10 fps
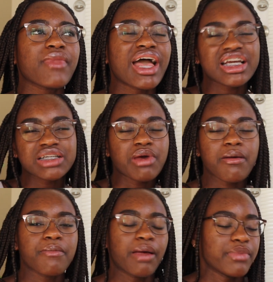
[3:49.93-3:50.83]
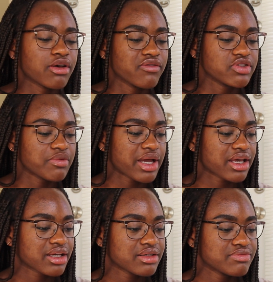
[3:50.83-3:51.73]
Actually, maybe I'm not being
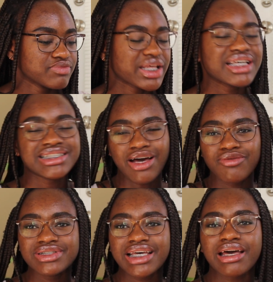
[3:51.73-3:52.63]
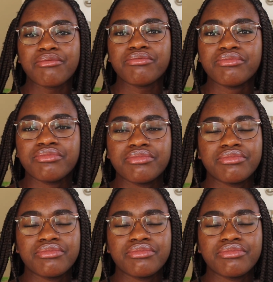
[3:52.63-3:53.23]
overdramatic. Like, it sounds like I'm